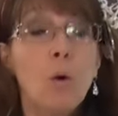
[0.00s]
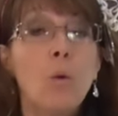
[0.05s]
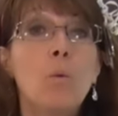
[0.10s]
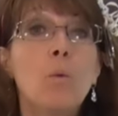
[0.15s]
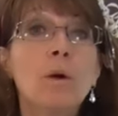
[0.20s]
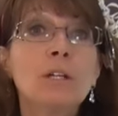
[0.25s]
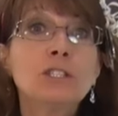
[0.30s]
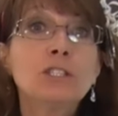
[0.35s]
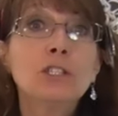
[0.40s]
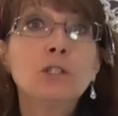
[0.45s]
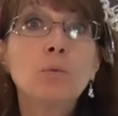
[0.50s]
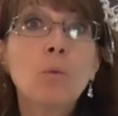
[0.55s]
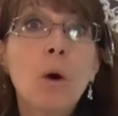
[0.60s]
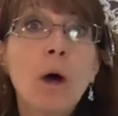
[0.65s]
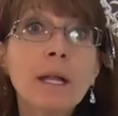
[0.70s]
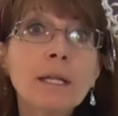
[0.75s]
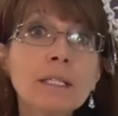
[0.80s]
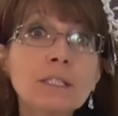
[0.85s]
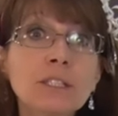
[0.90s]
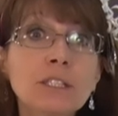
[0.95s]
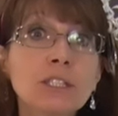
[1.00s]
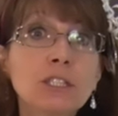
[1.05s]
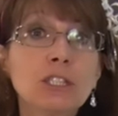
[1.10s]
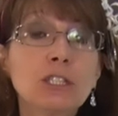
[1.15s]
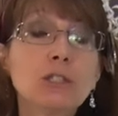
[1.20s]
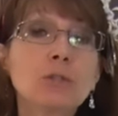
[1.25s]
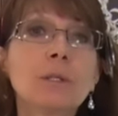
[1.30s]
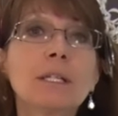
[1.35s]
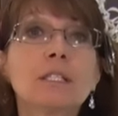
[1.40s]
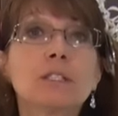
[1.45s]
What you want it to
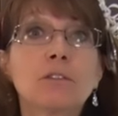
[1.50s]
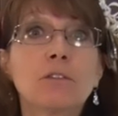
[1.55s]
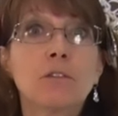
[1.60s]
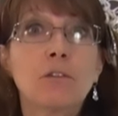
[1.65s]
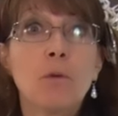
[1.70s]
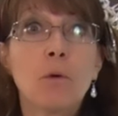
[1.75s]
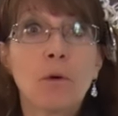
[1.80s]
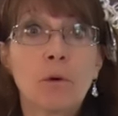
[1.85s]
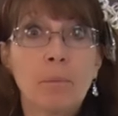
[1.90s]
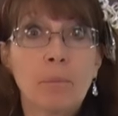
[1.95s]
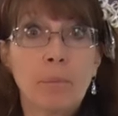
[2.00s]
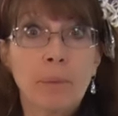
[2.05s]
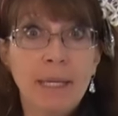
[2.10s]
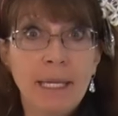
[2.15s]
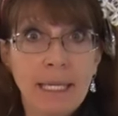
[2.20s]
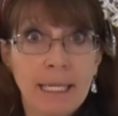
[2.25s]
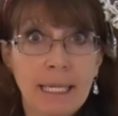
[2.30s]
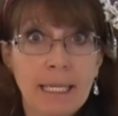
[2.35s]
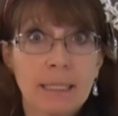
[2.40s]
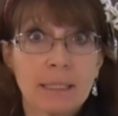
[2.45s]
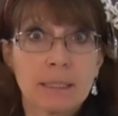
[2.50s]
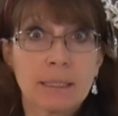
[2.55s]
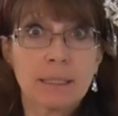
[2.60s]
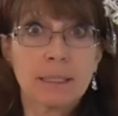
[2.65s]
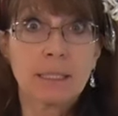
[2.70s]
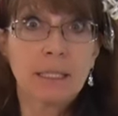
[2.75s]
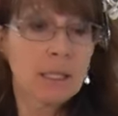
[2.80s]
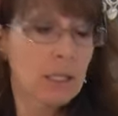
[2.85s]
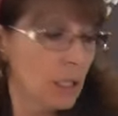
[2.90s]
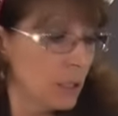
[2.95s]
do is form
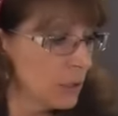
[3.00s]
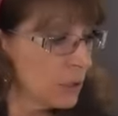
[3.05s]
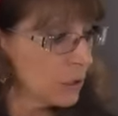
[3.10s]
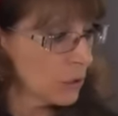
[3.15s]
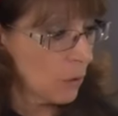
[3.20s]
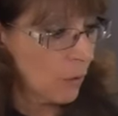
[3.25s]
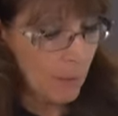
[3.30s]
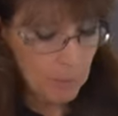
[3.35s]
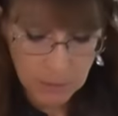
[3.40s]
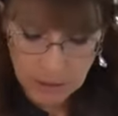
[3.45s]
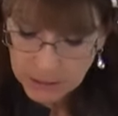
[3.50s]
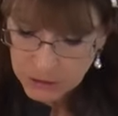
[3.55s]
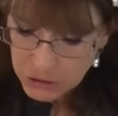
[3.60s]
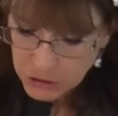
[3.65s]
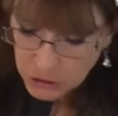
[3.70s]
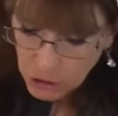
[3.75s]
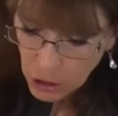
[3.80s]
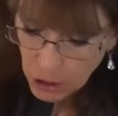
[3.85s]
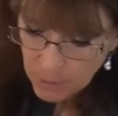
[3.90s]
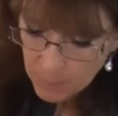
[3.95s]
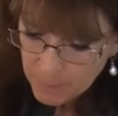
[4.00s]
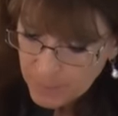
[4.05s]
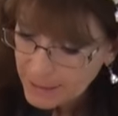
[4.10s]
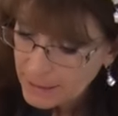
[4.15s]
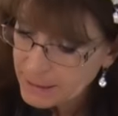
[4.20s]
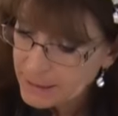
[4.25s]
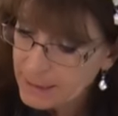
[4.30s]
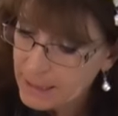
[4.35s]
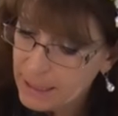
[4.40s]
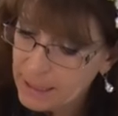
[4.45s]
peaks. So I'm going to start
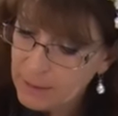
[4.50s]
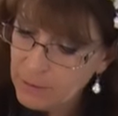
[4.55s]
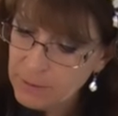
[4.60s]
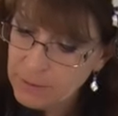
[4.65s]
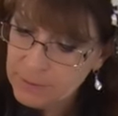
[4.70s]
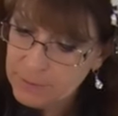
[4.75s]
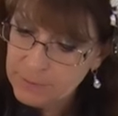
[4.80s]
mixing.